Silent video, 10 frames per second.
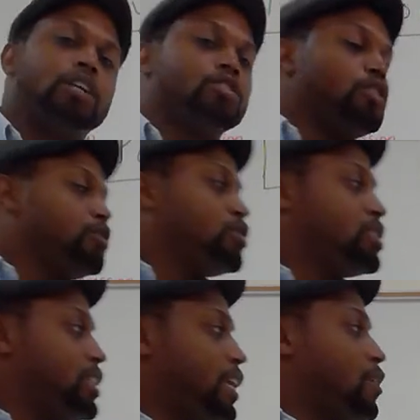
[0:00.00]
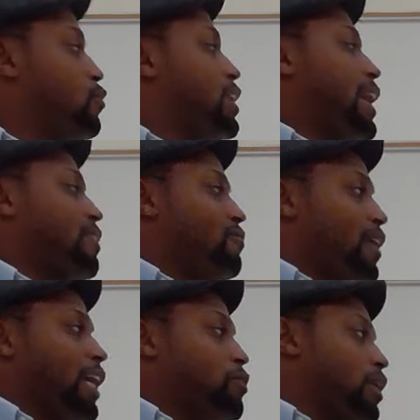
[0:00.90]
so you see when I
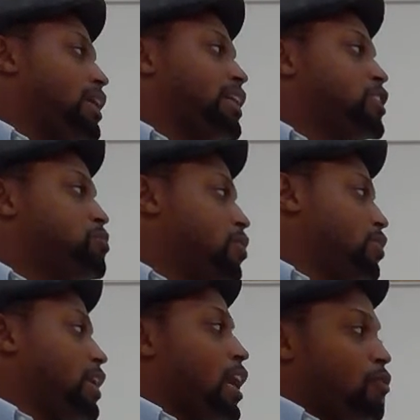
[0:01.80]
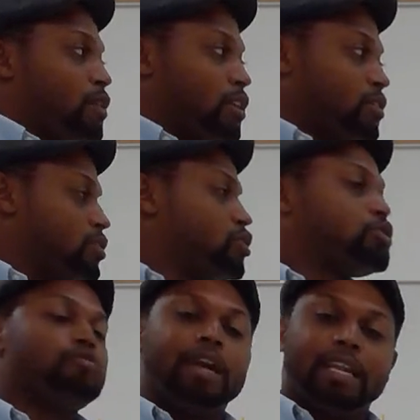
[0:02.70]
evaluate an exponent, I read it
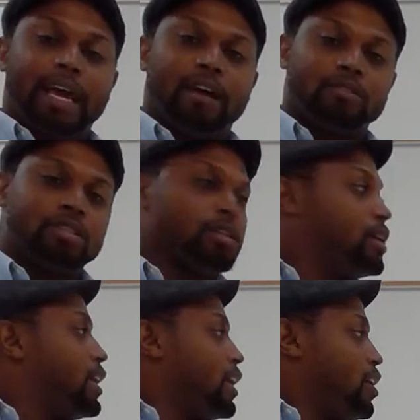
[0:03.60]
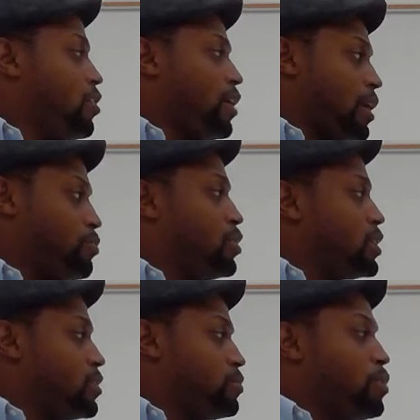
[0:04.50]
straight out. Here I
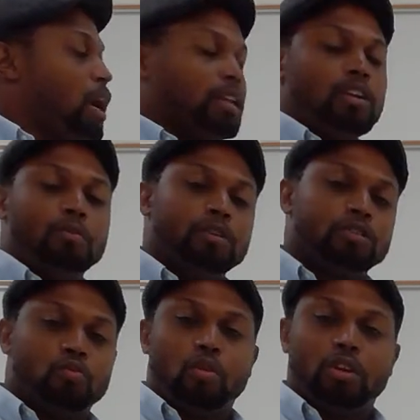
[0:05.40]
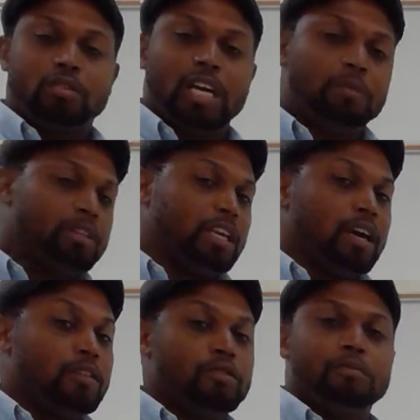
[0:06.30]
put polynomials one on top of the
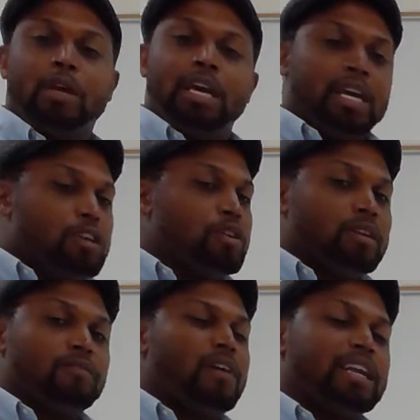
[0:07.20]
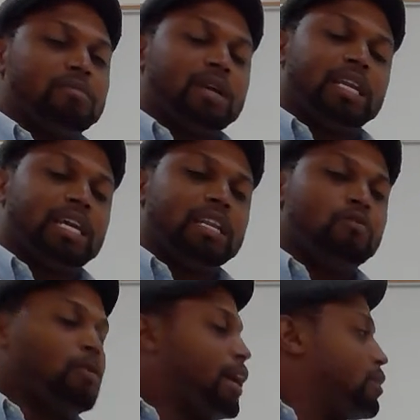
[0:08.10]
other. You can find them in any
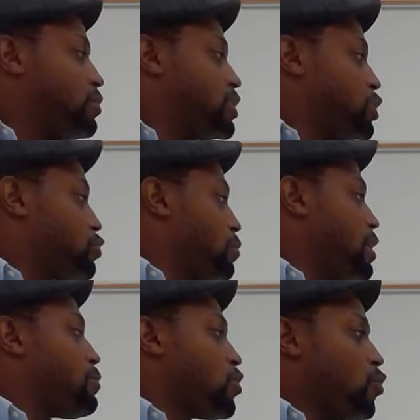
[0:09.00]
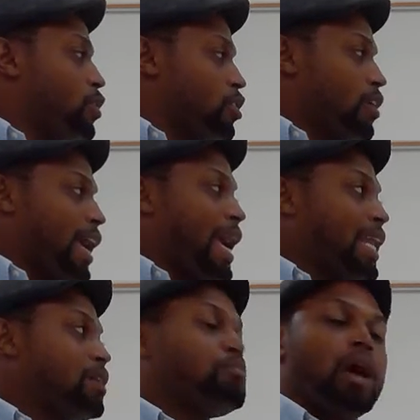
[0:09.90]
way, but just remember when you're
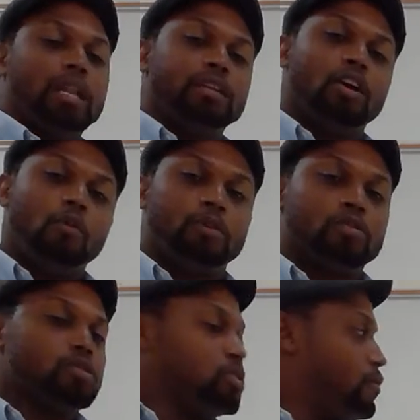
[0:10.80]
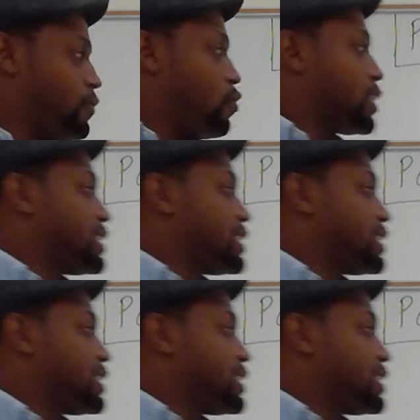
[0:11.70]
adding polynomials, for